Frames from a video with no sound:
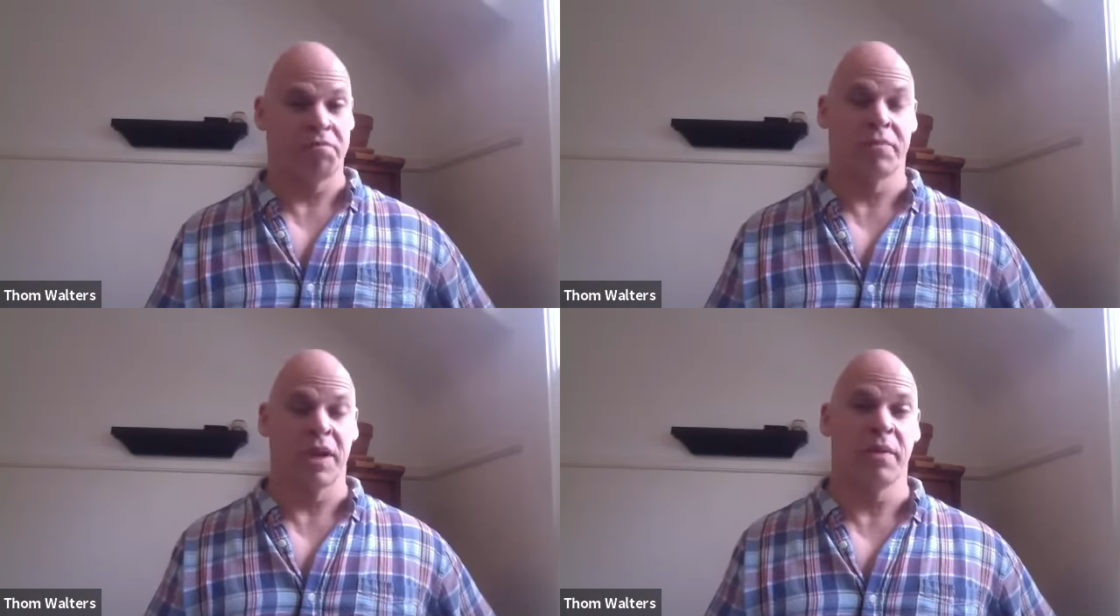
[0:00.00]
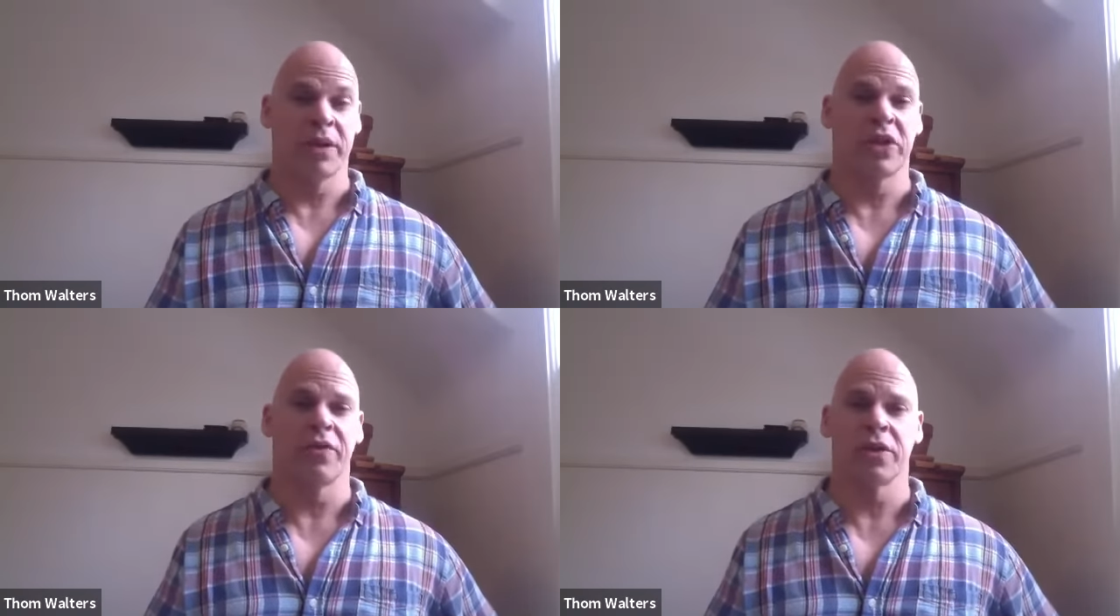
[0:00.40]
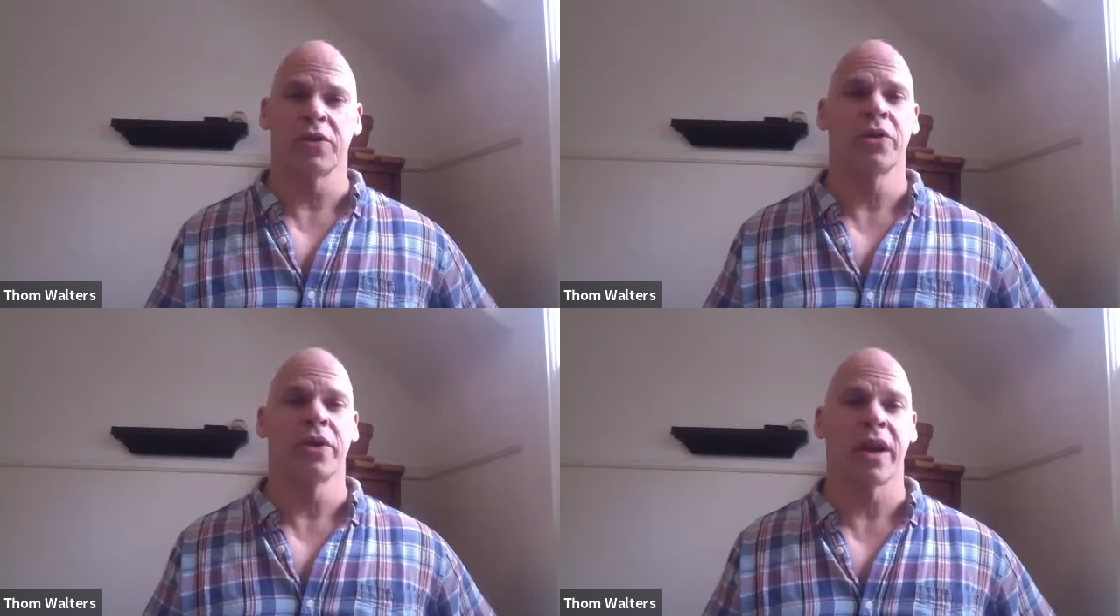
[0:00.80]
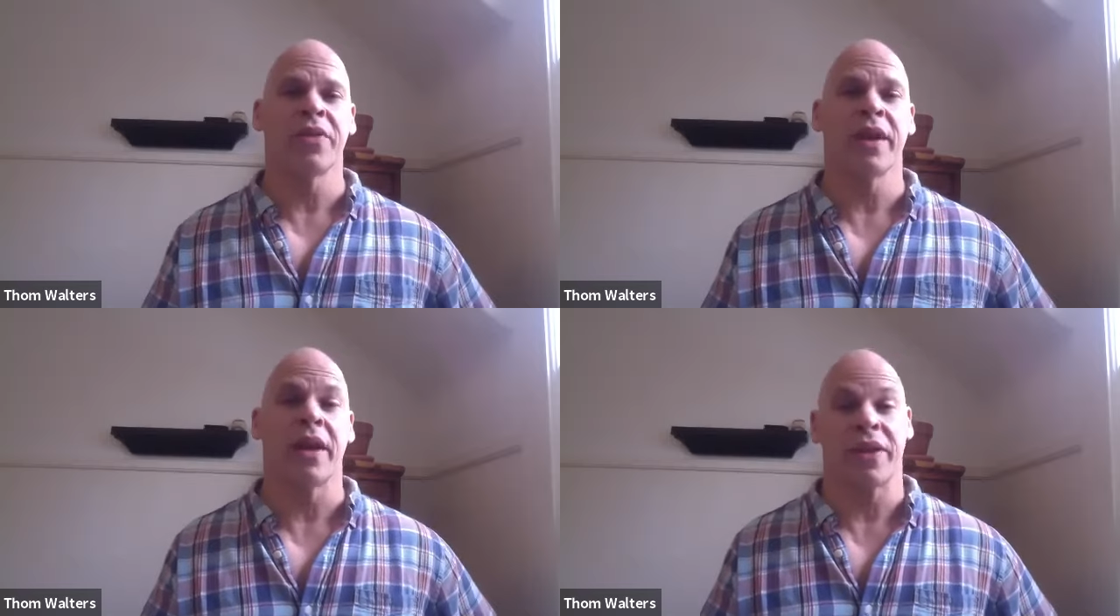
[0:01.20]
probably myself included, I
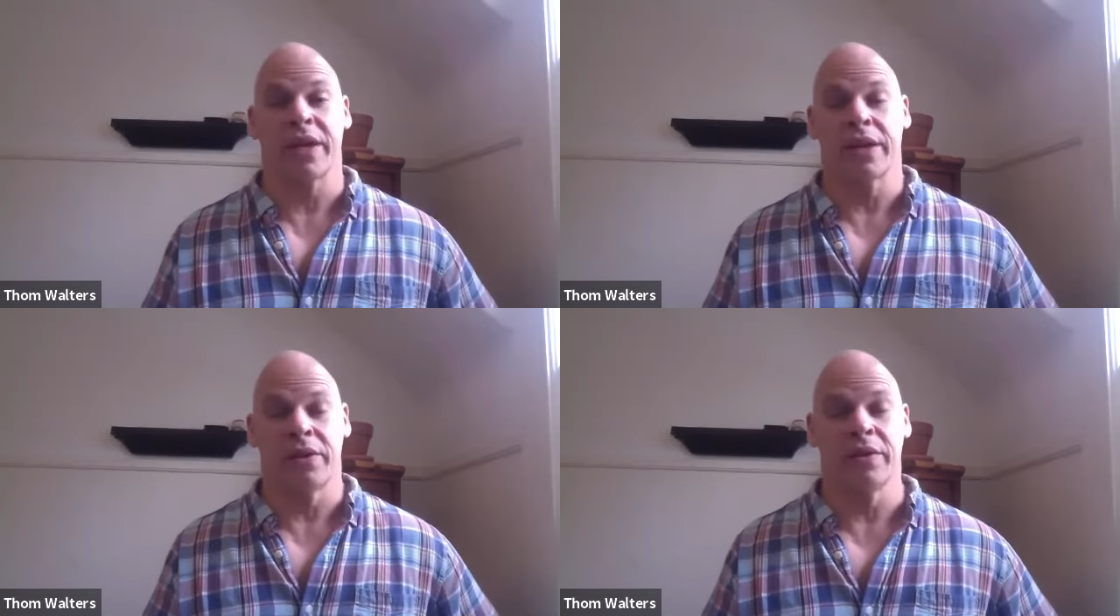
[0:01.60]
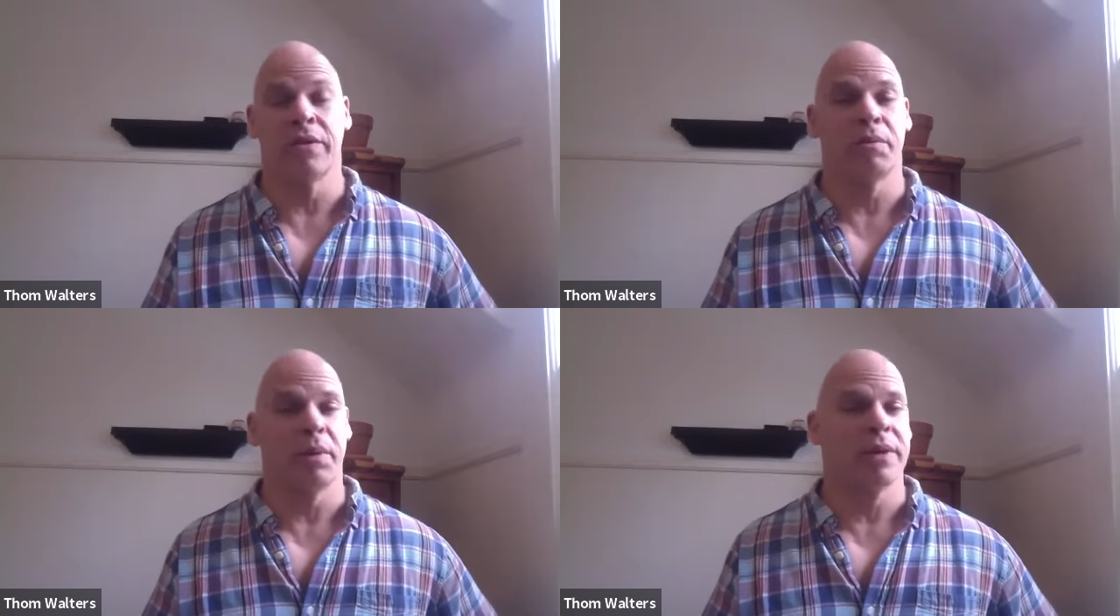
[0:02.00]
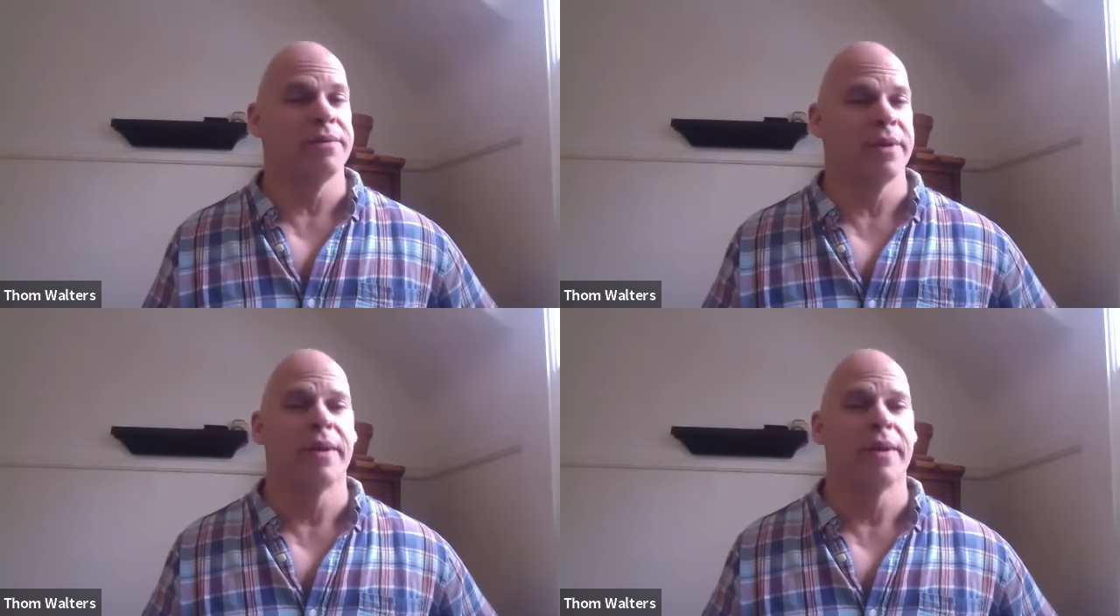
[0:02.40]
think I could do it, but